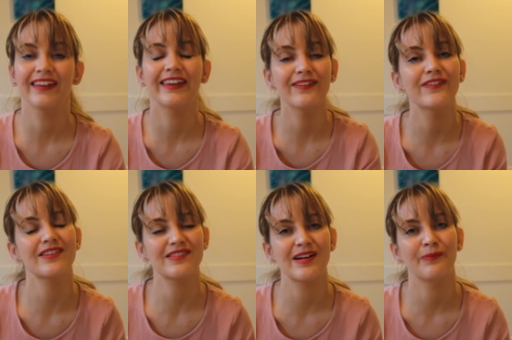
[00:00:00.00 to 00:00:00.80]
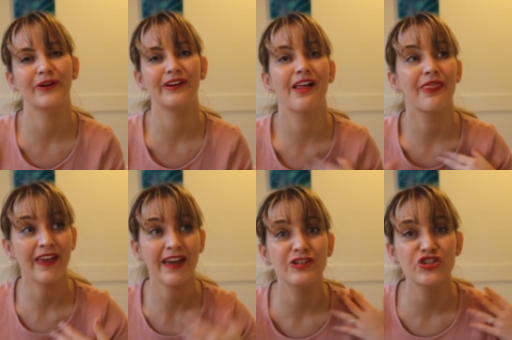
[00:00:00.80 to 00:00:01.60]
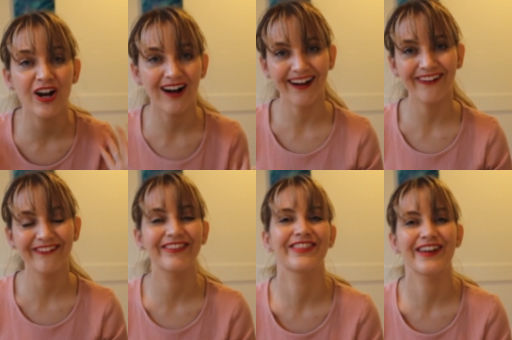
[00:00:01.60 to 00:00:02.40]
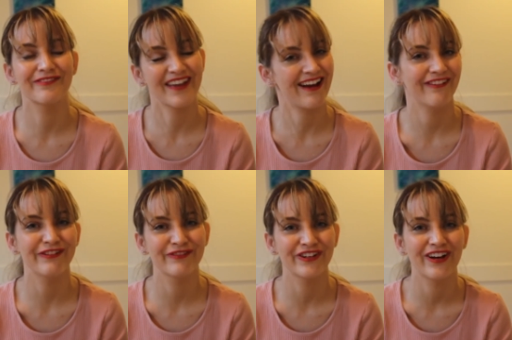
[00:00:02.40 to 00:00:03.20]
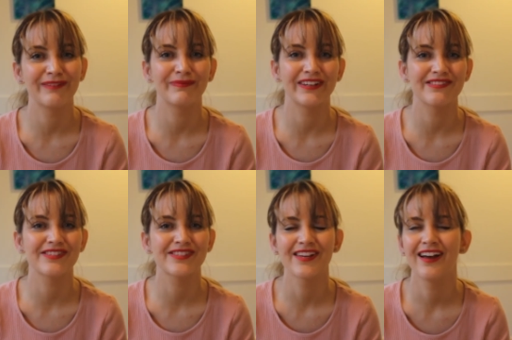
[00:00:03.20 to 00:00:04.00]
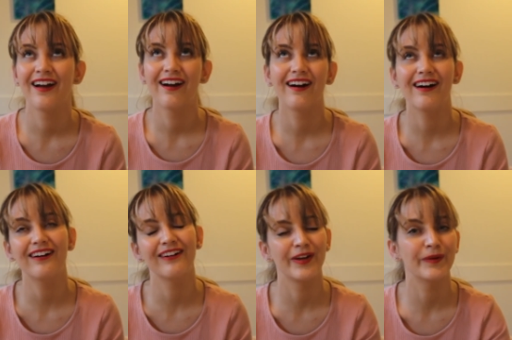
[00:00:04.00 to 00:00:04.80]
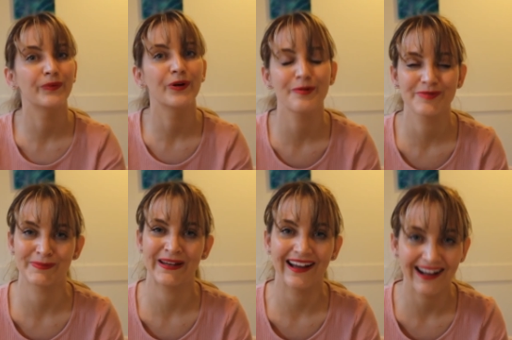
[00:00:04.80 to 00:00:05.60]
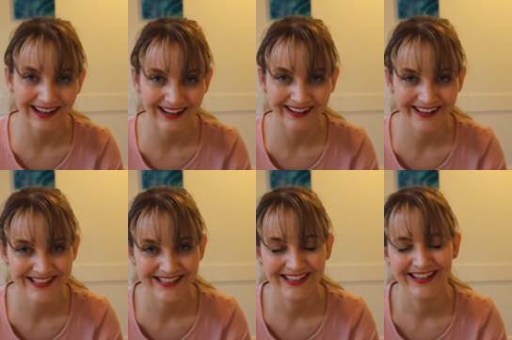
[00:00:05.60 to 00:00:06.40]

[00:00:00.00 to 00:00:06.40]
Giving someone their child that they've carried for 9 months, oh, it warms my heart.